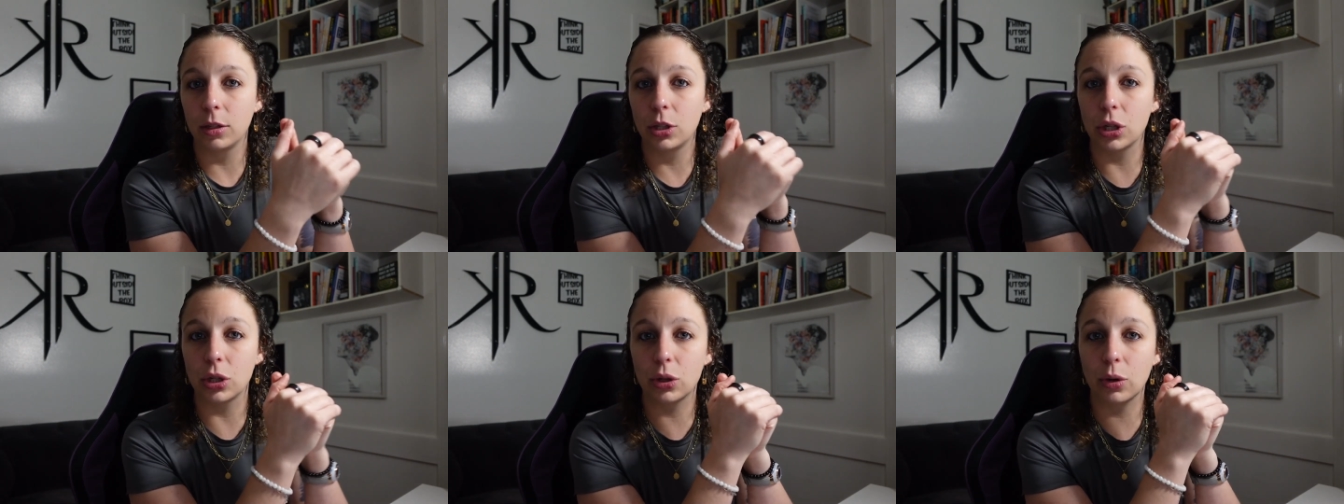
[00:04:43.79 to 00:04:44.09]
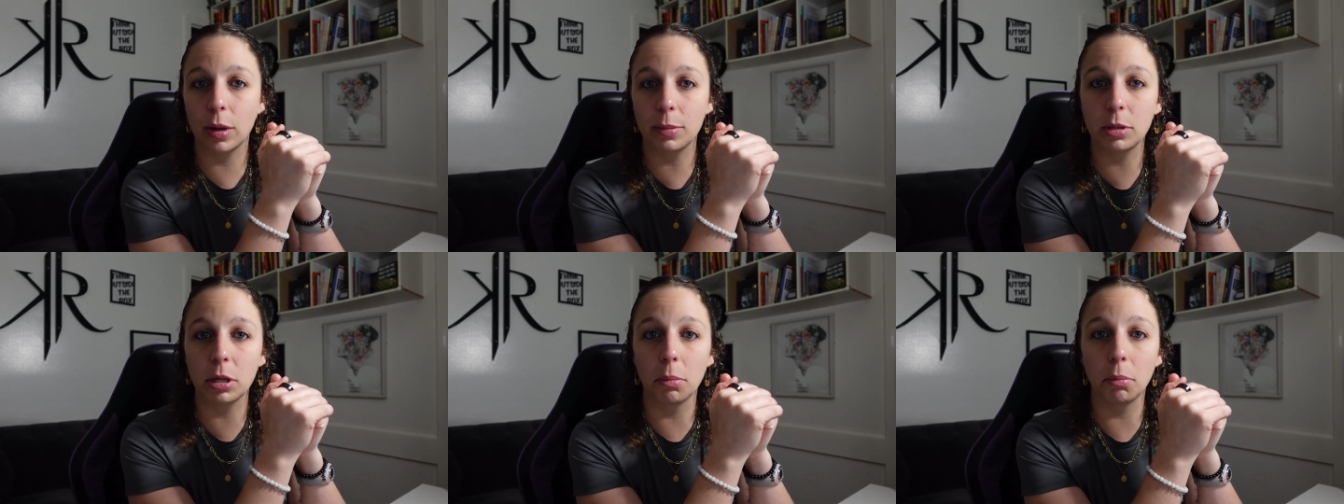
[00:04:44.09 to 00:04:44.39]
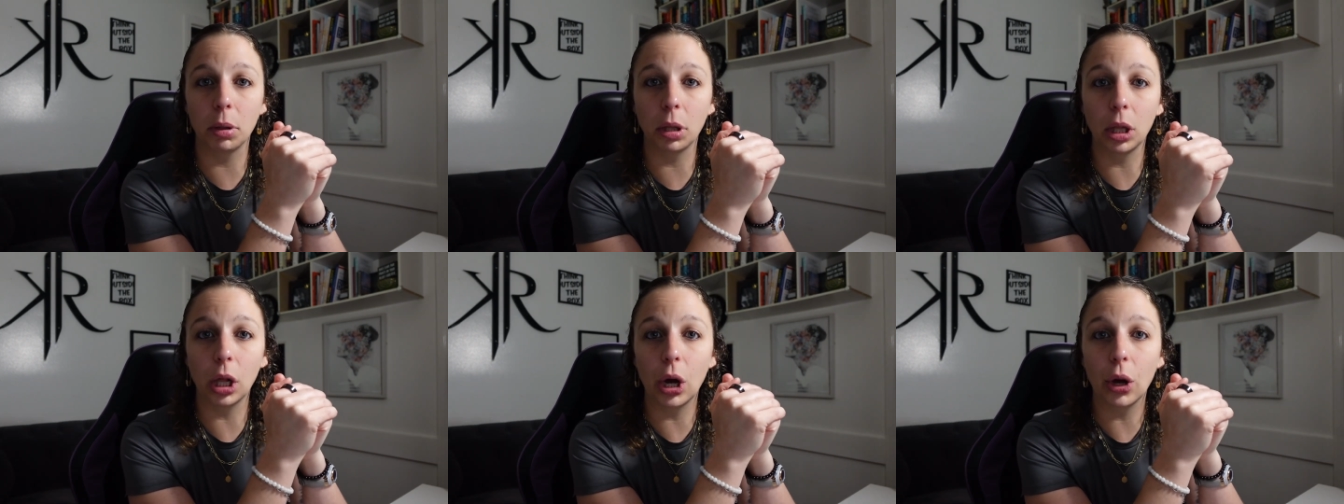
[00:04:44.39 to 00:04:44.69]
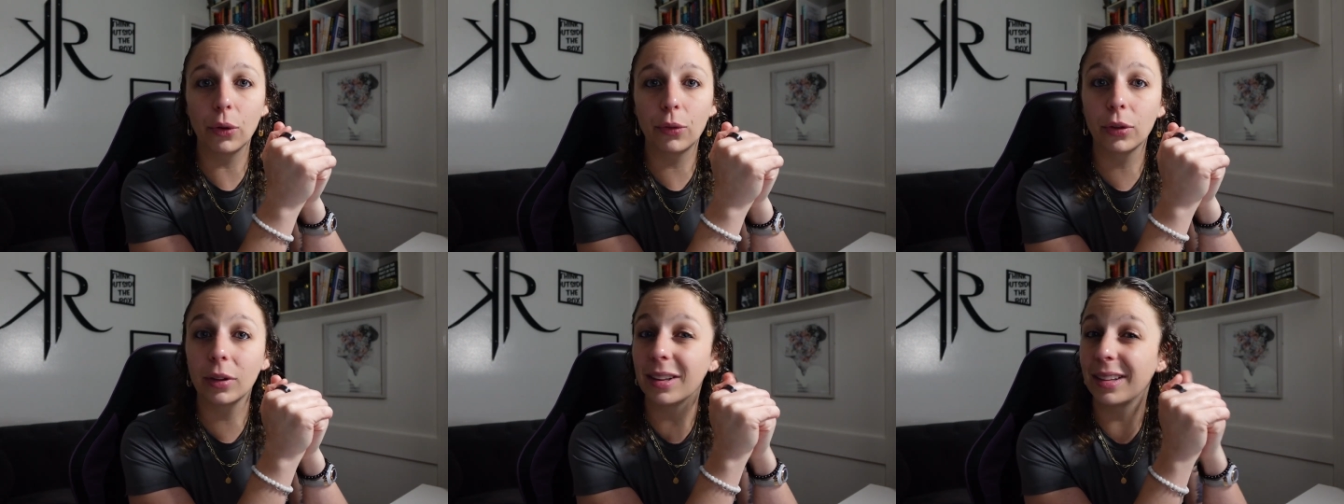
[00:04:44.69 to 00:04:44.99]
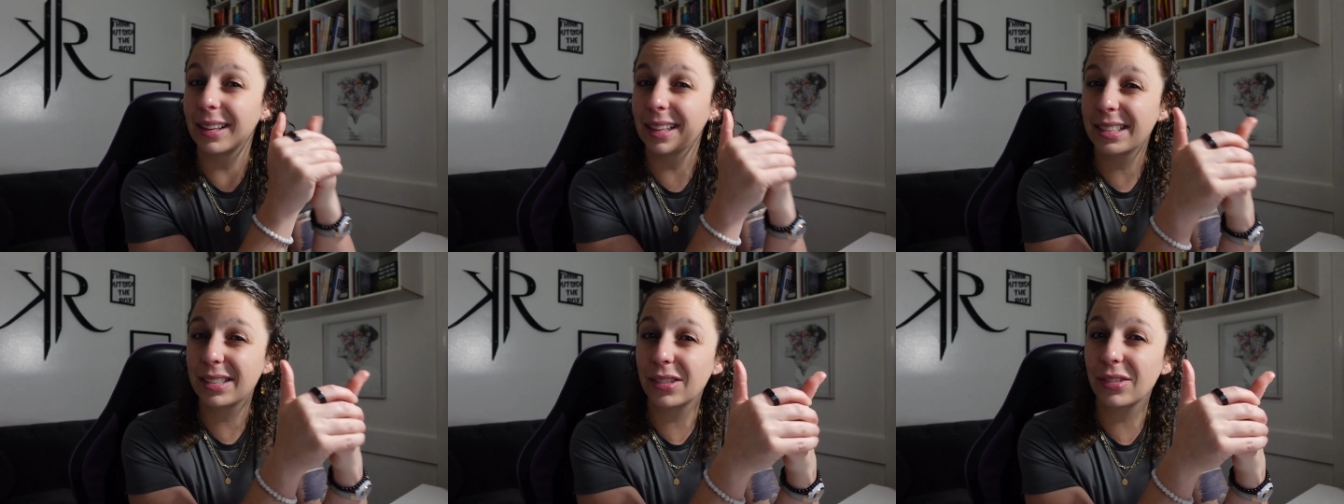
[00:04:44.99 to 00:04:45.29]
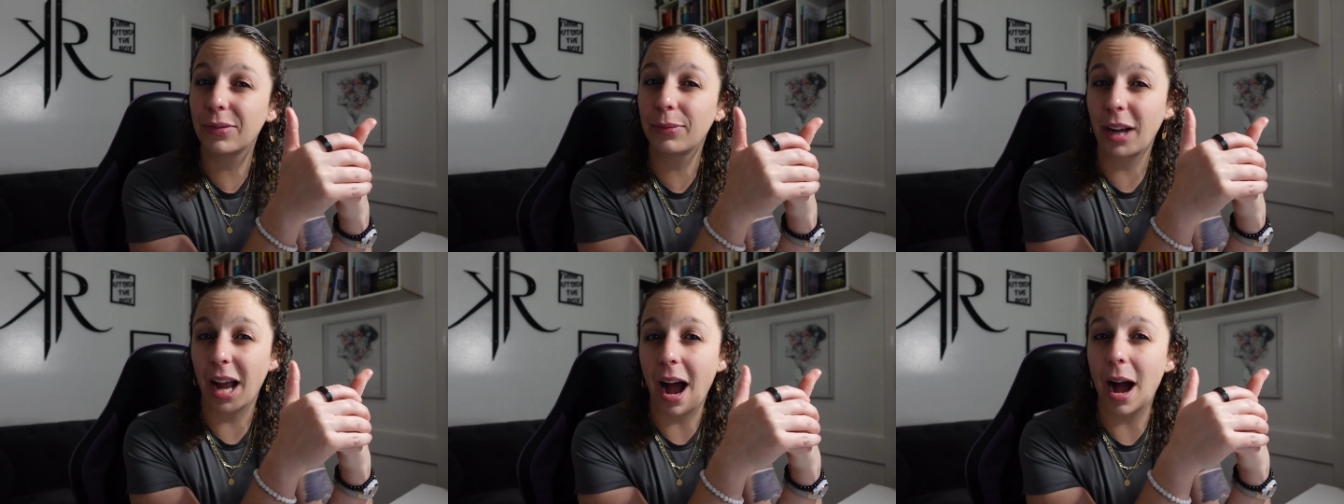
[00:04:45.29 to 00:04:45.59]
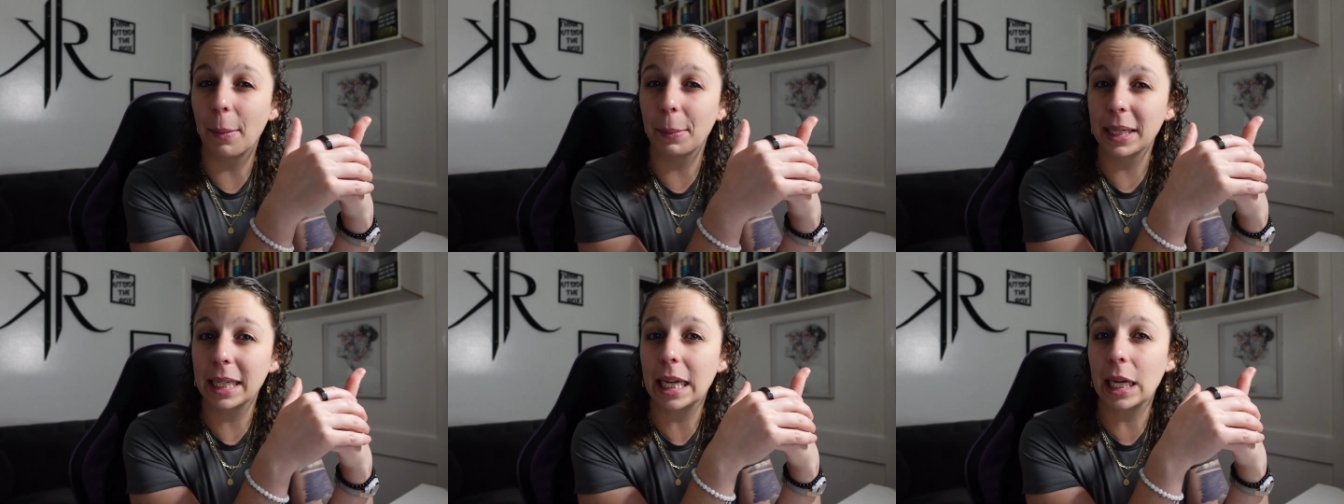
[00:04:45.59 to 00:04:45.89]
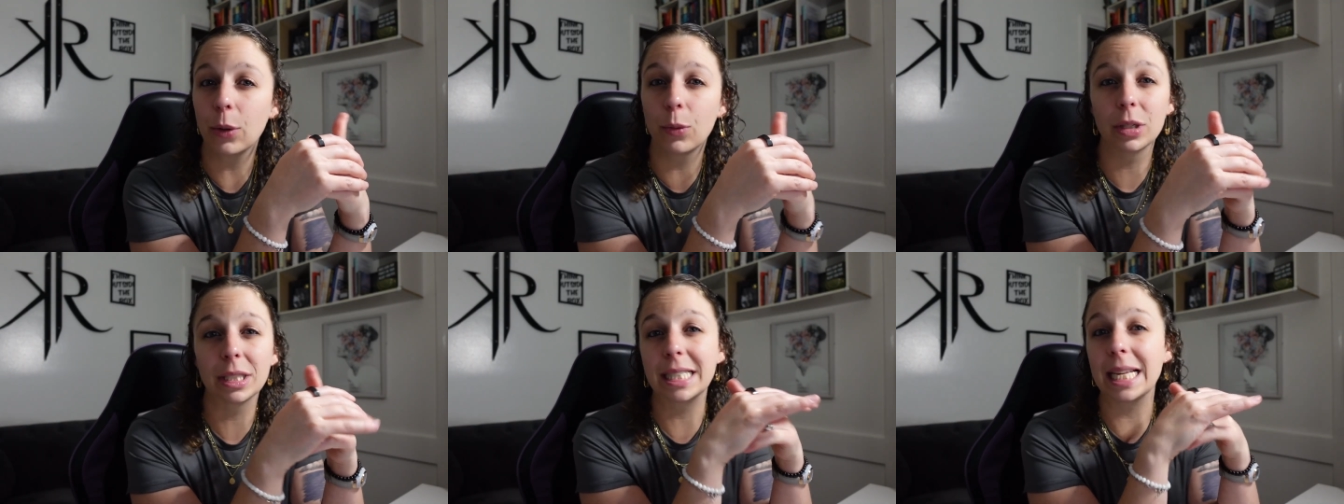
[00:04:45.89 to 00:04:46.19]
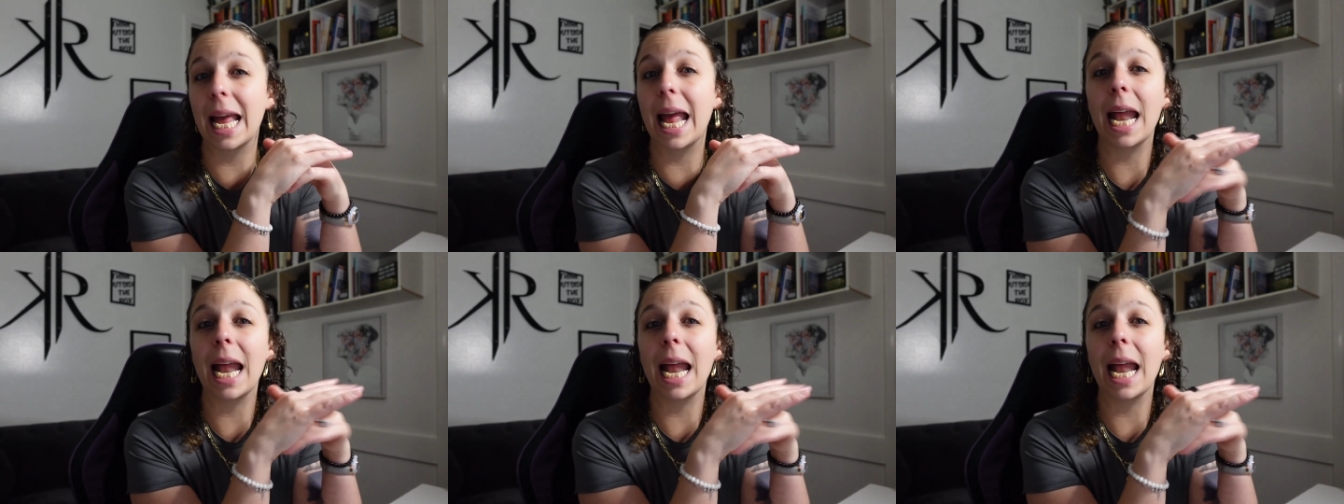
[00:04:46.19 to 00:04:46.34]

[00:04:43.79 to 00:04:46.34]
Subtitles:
description below for the list of common keywords that